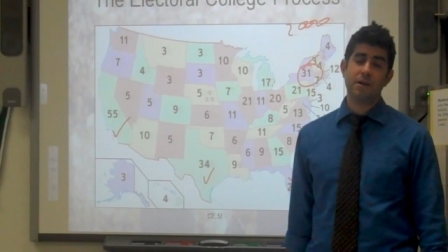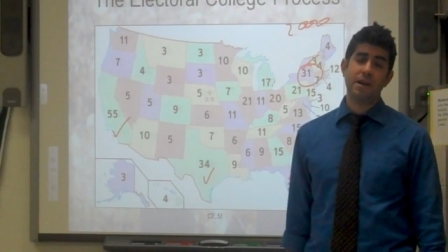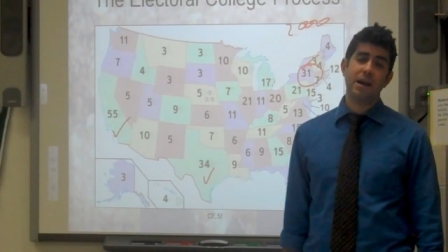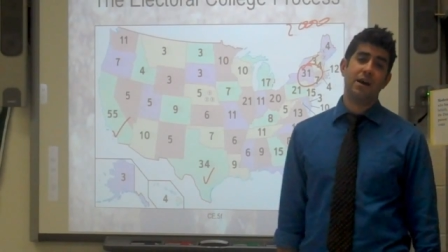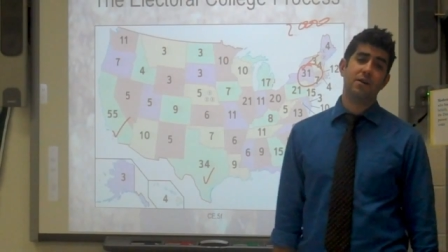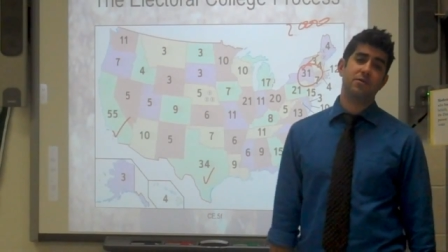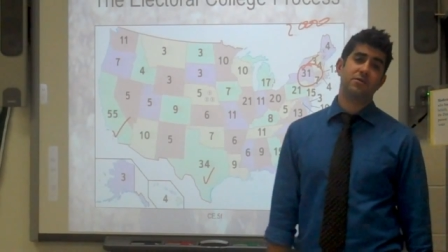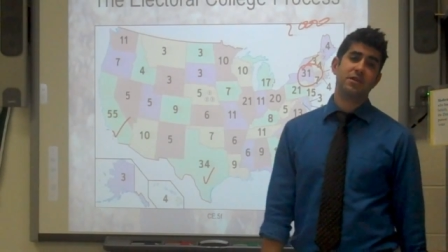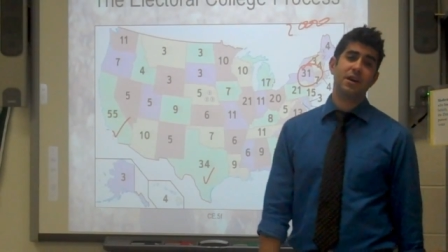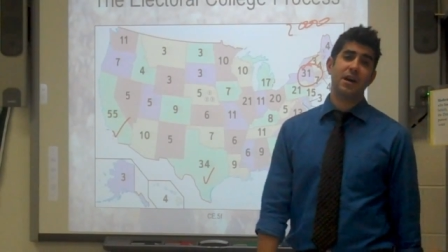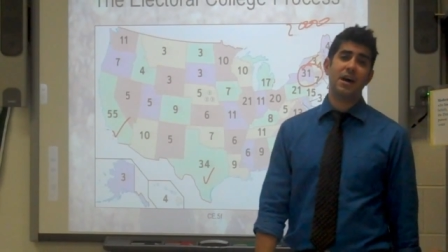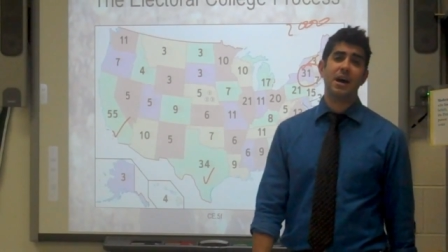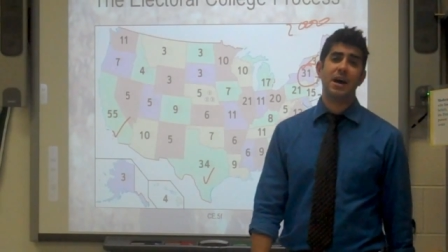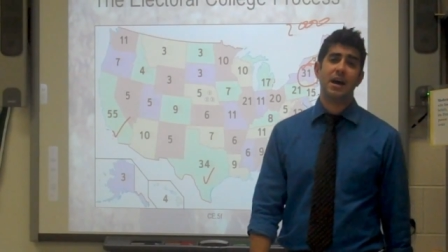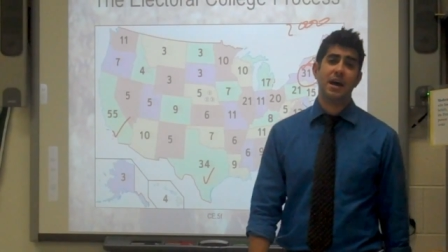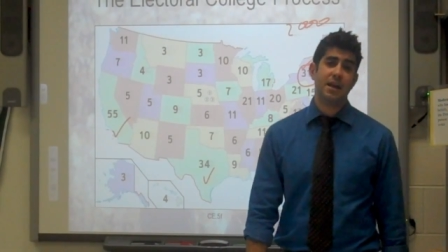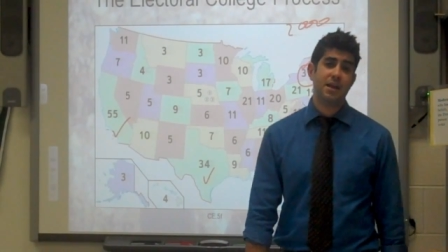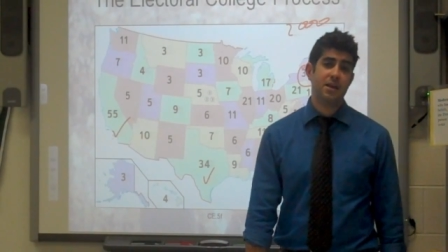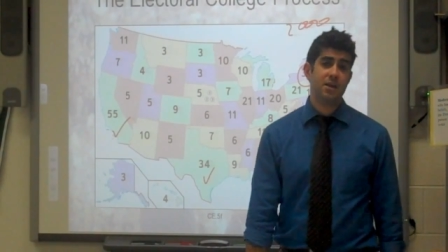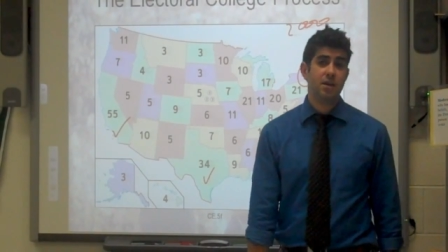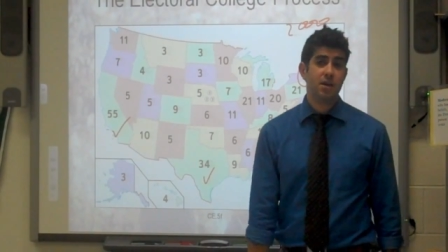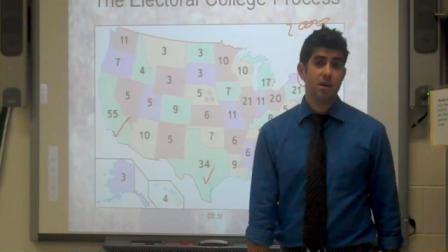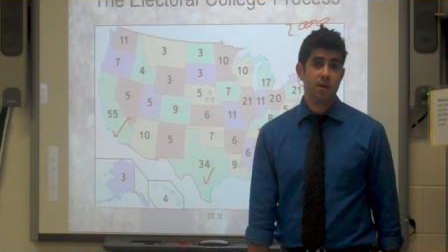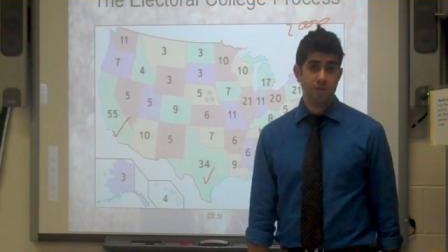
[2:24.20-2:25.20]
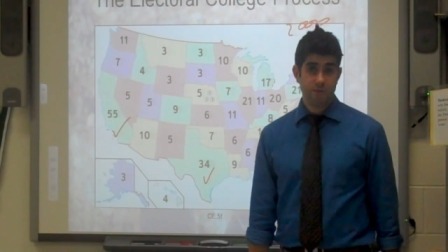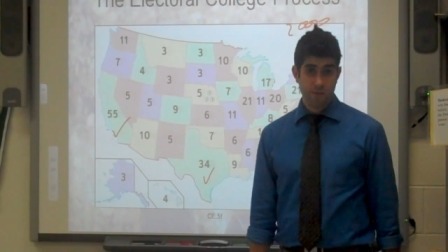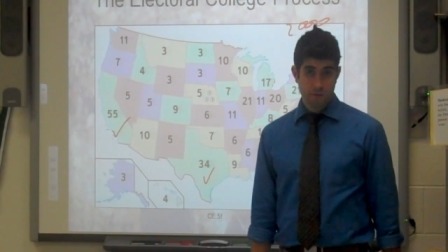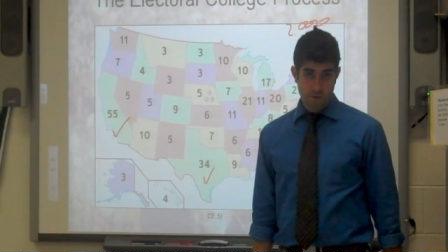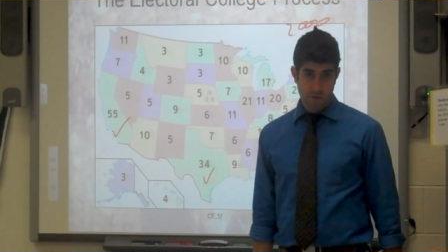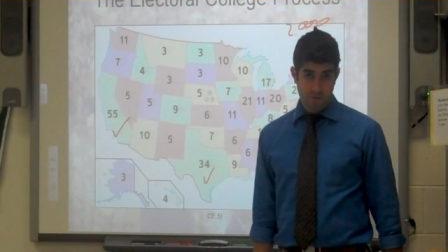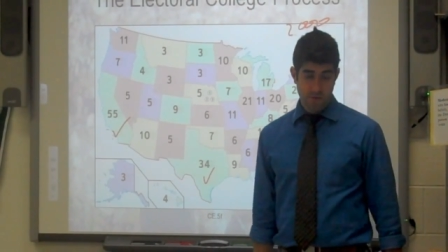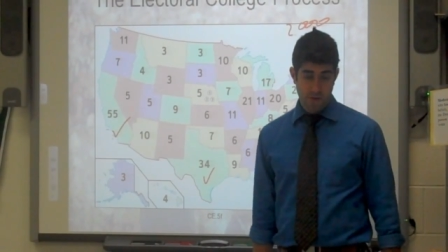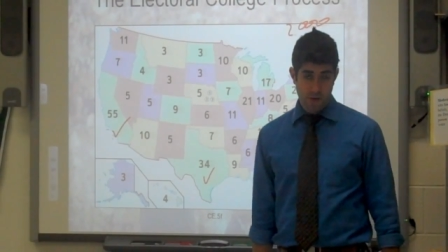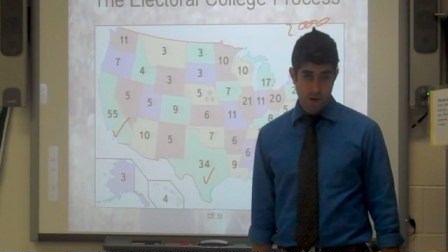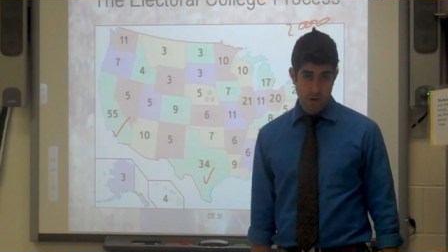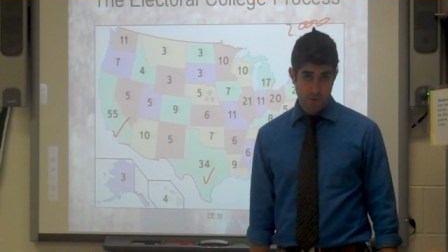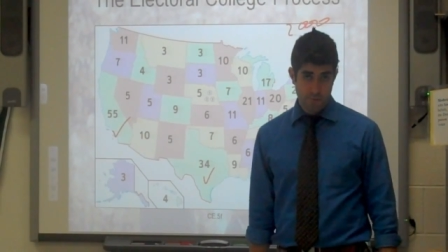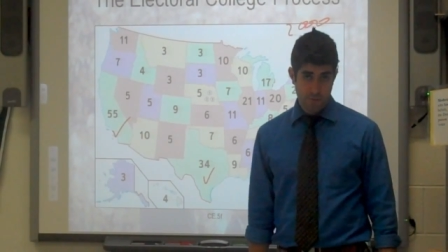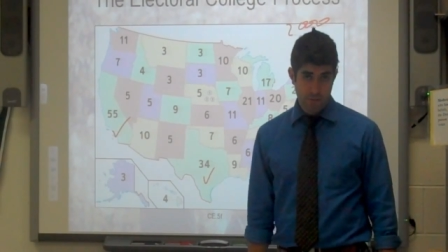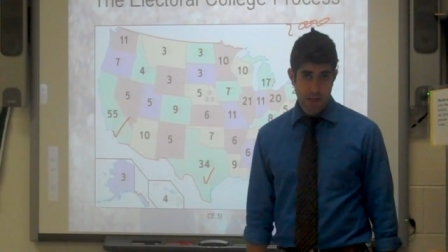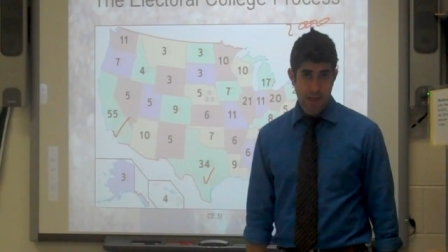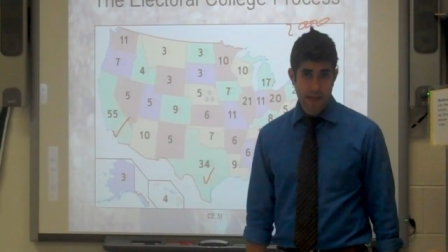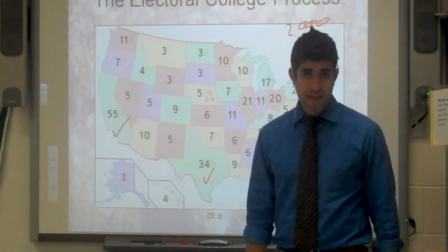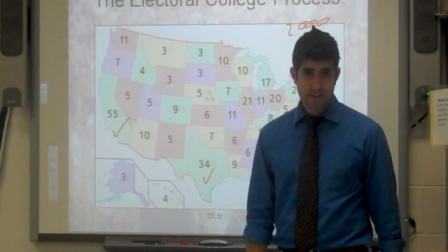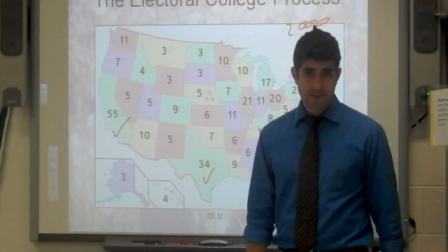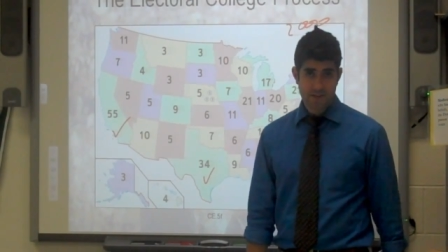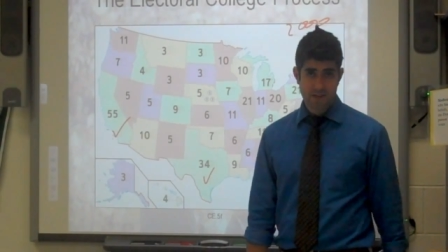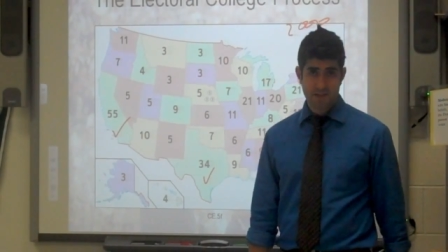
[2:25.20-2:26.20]
are now tied for third
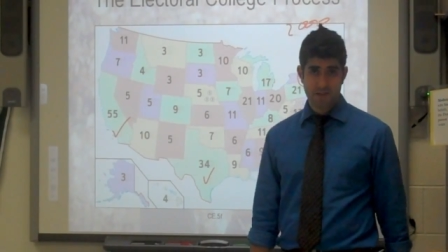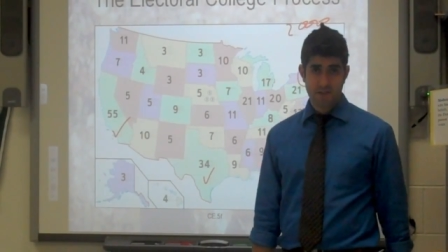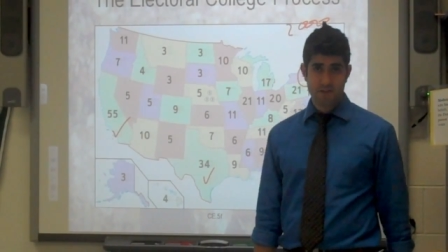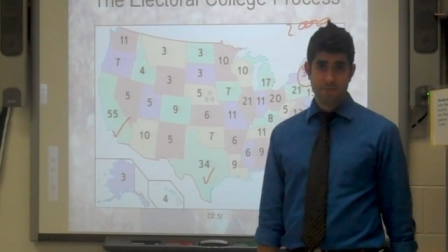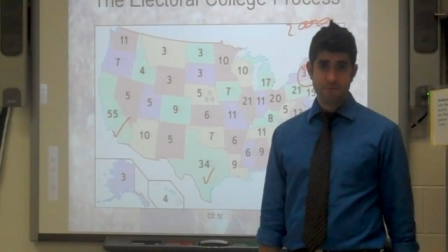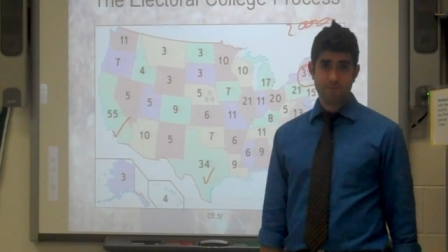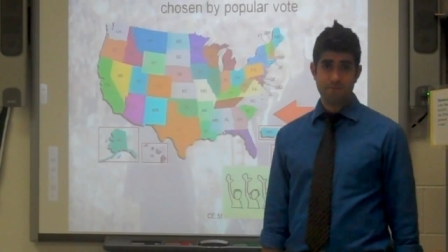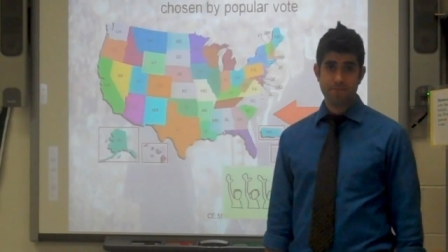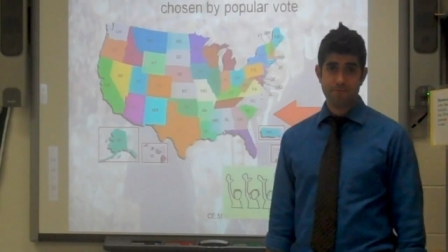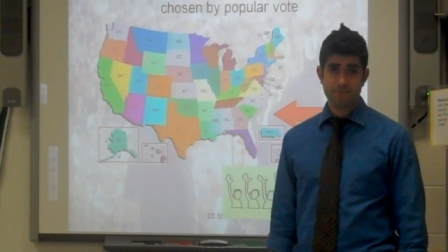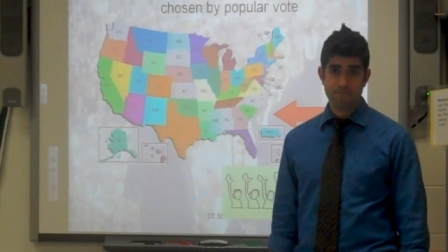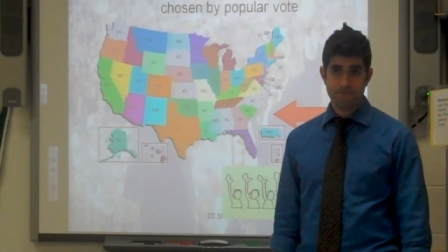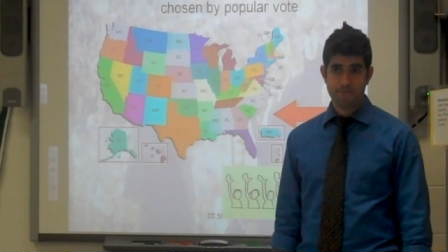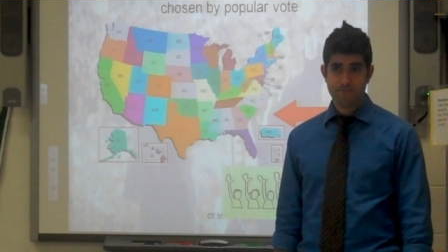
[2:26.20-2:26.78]
place.